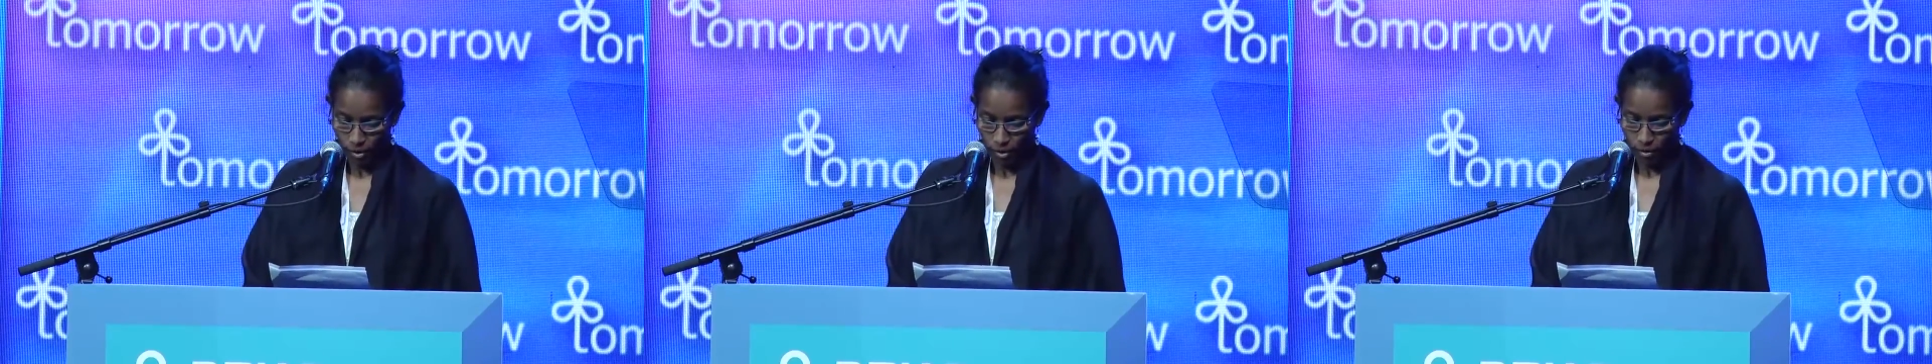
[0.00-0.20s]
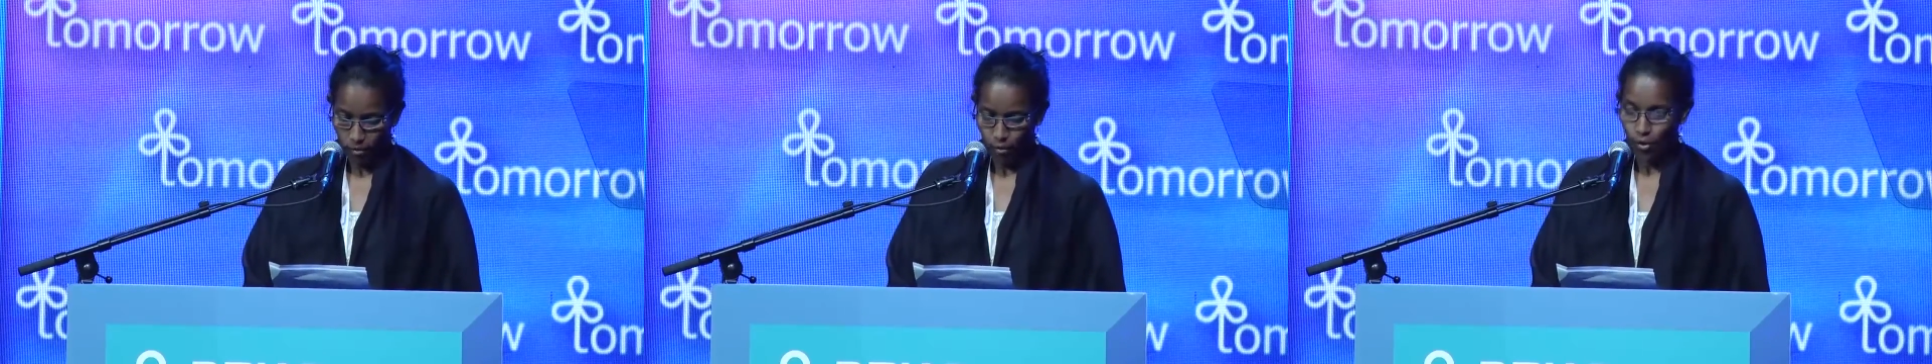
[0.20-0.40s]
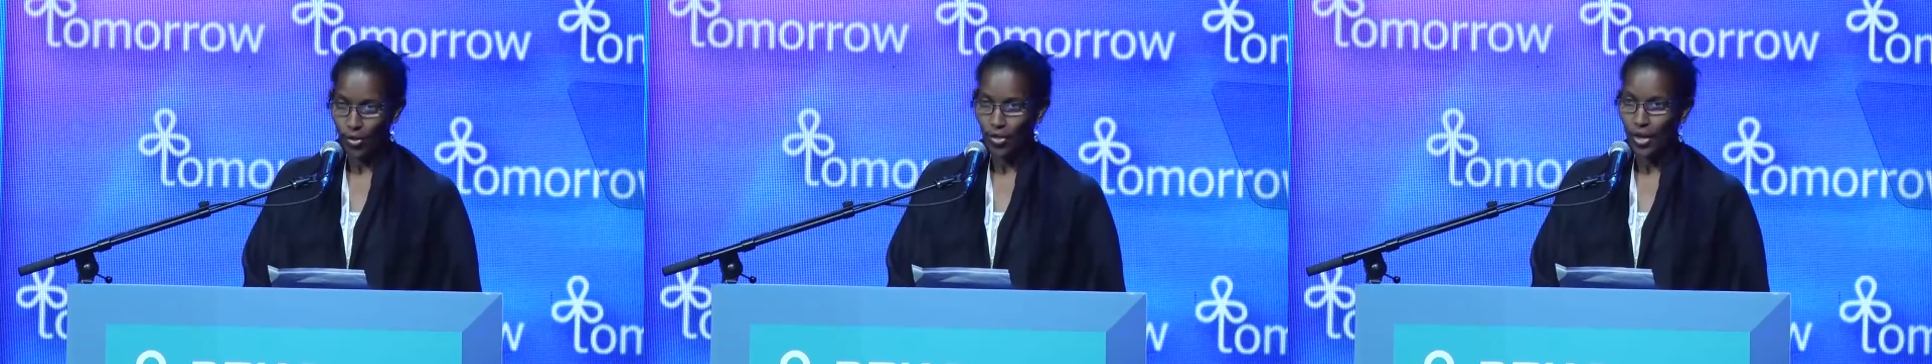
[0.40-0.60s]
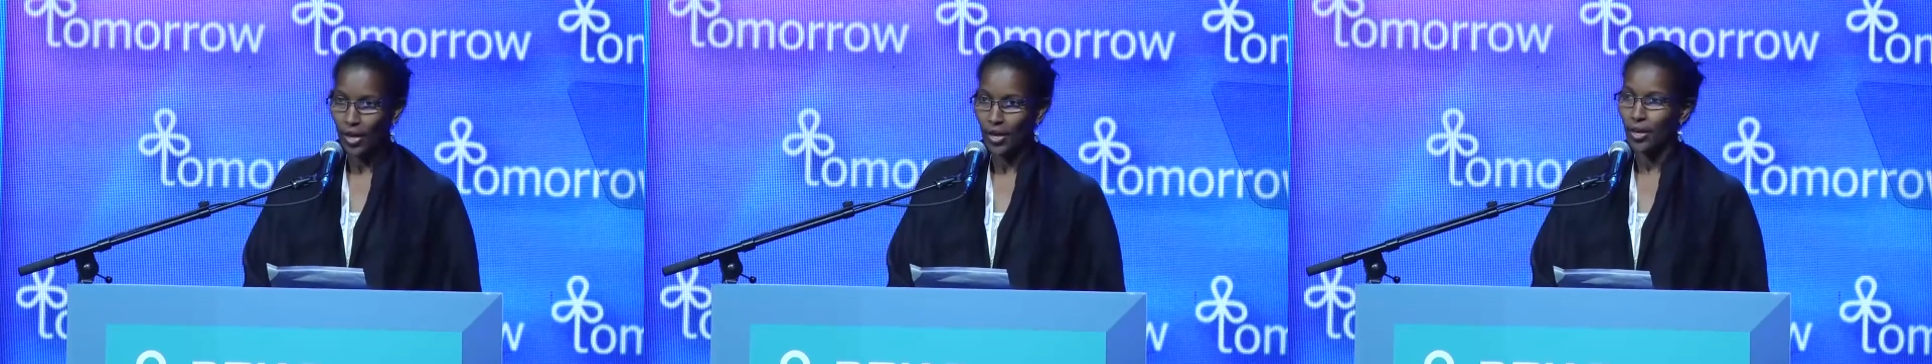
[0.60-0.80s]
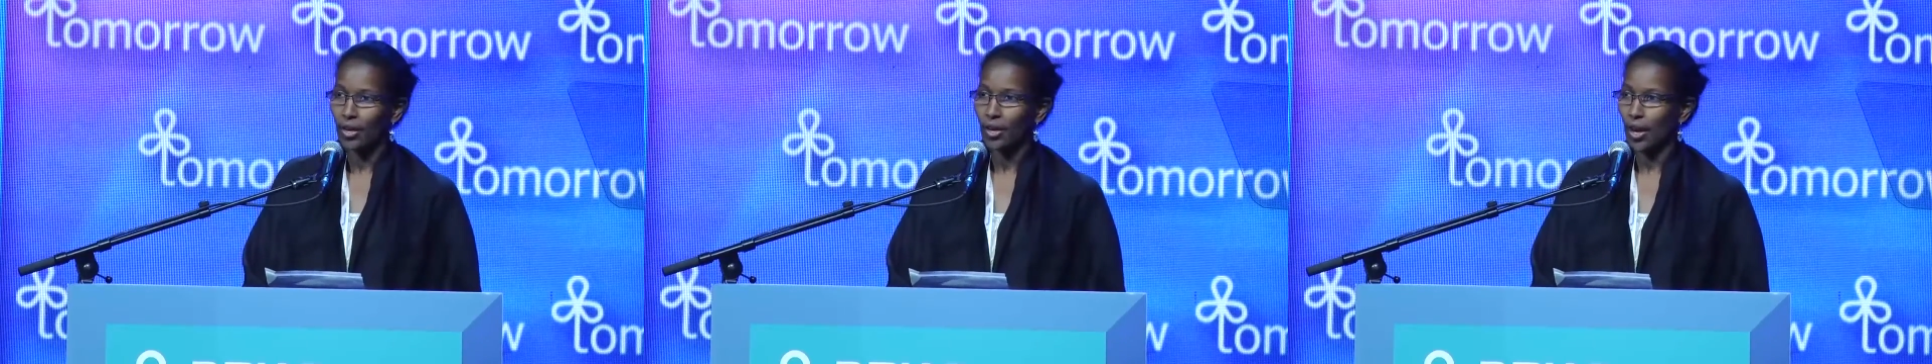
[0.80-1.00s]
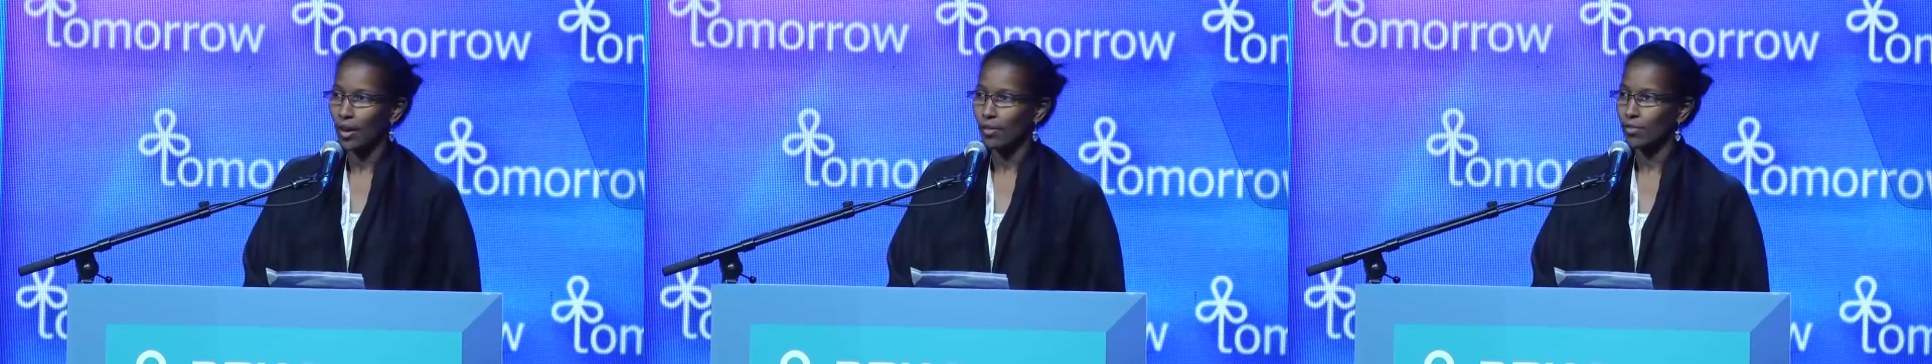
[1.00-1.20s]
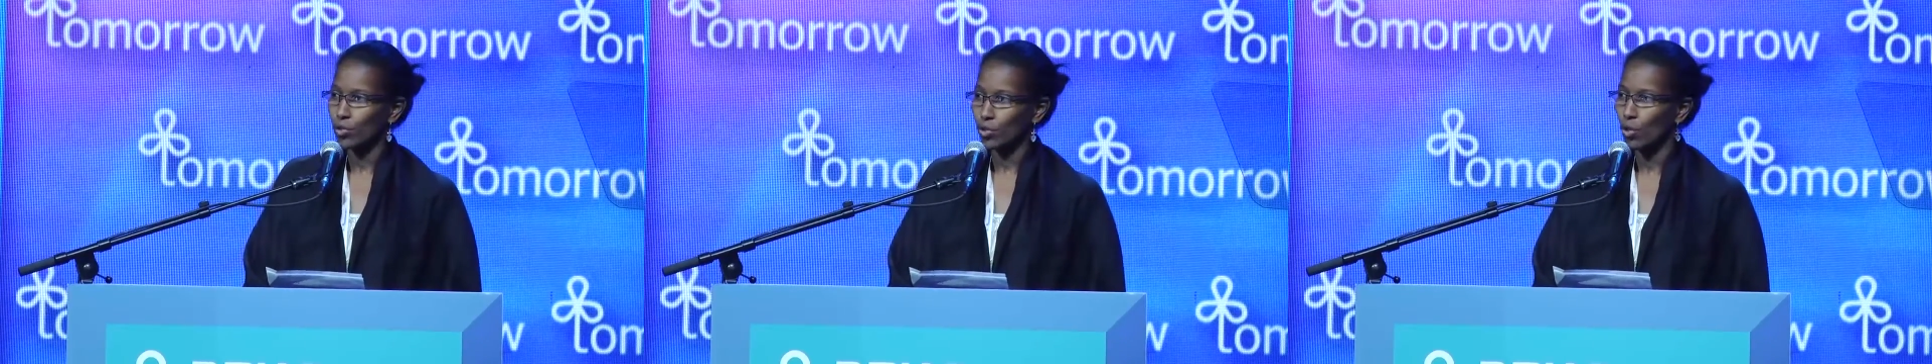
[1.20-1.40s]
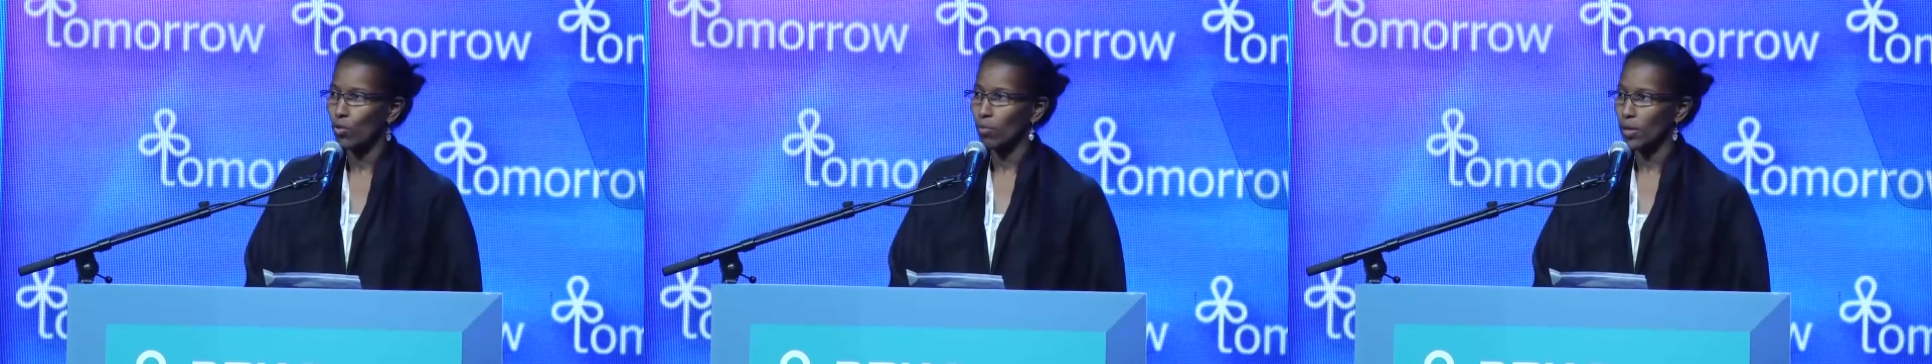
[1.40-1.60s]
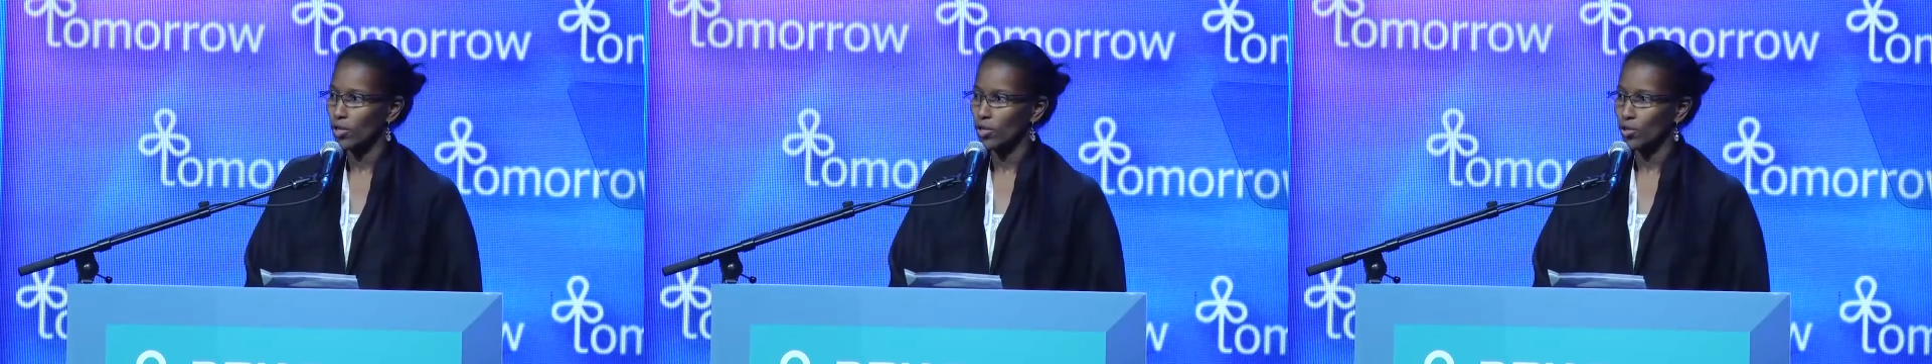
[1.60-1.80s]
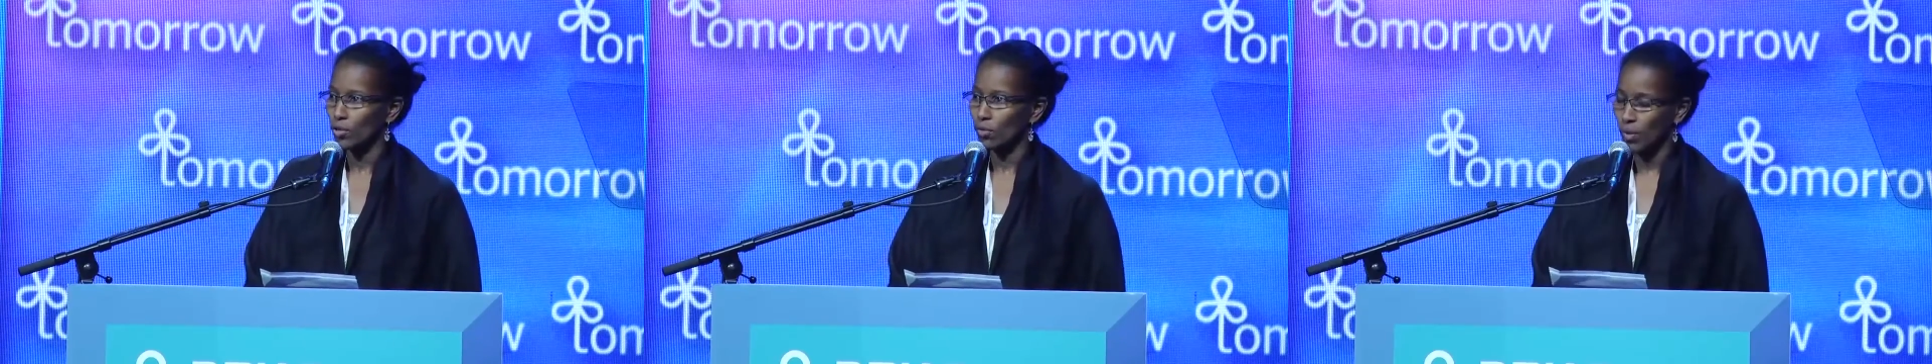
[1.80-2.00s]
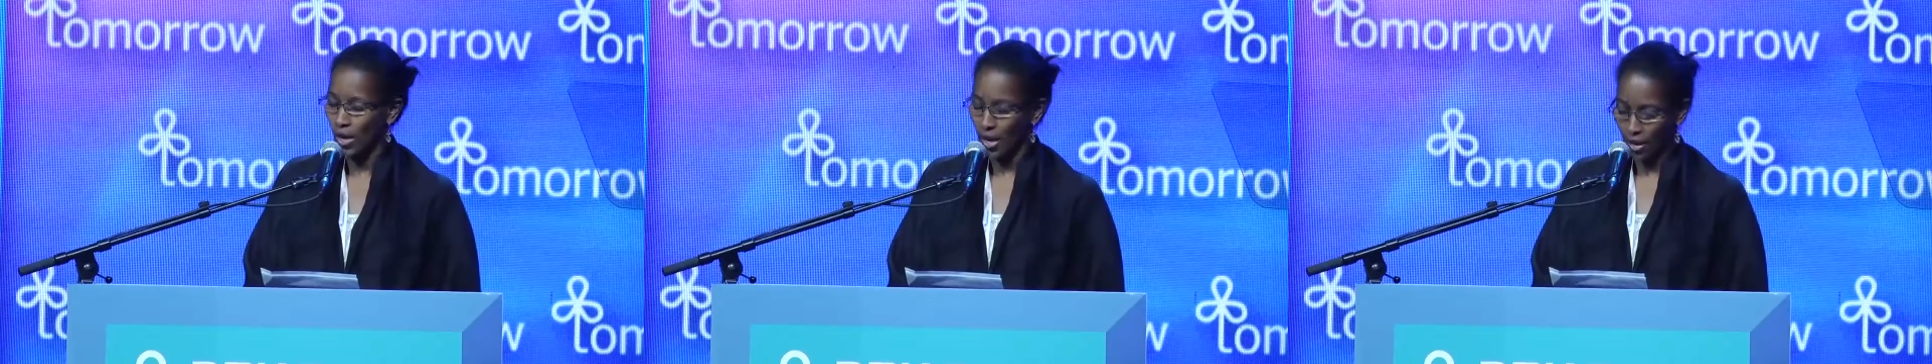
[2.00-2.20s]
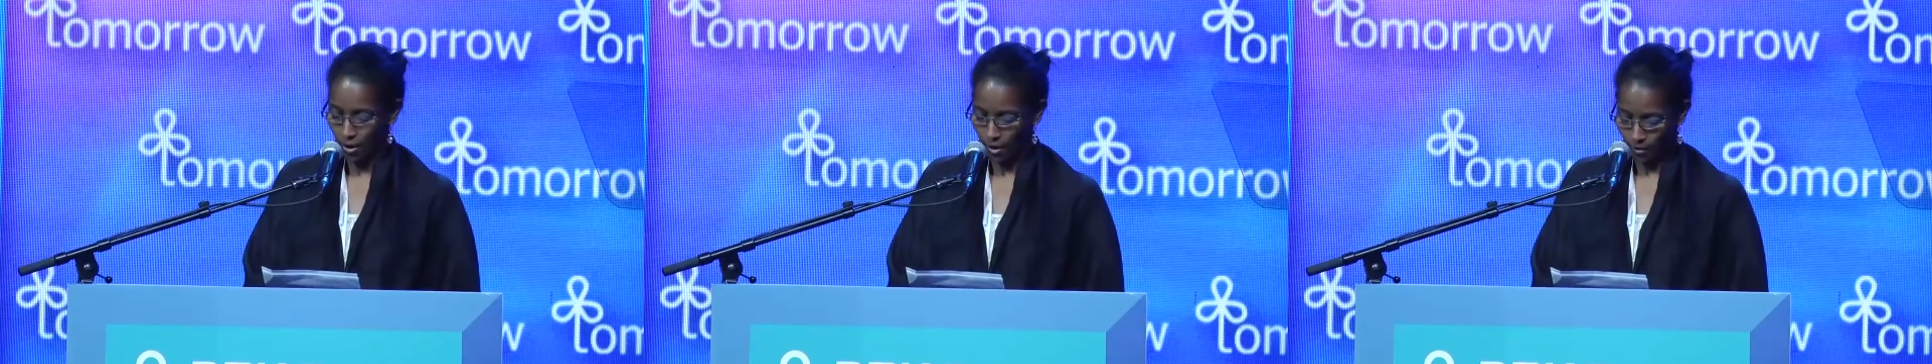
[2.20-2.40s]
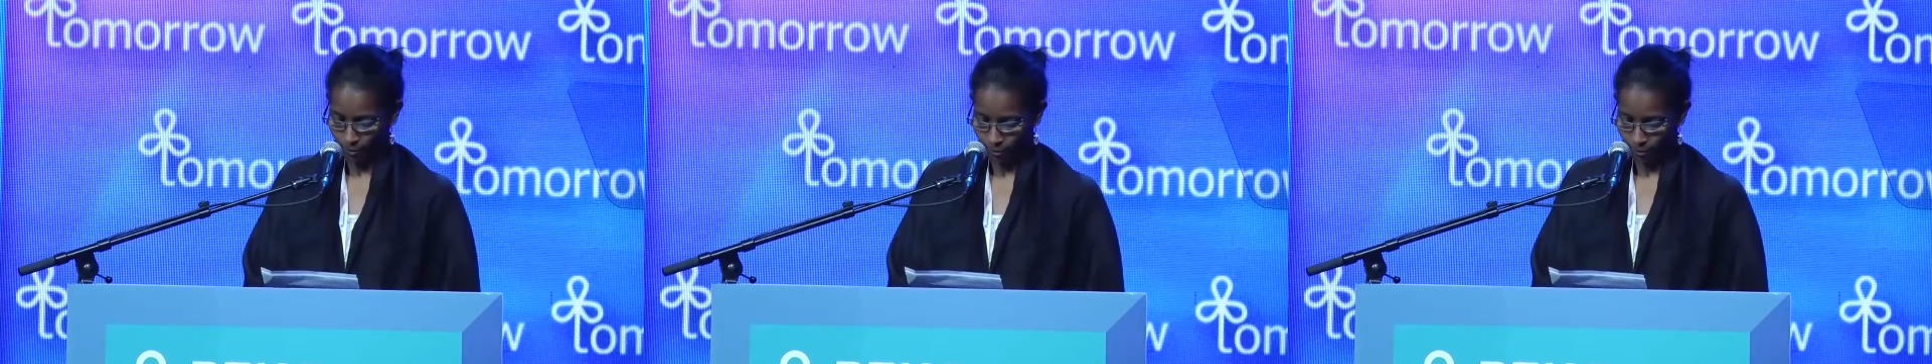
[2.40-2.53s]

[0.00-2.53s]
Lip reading: for they have so much to gain.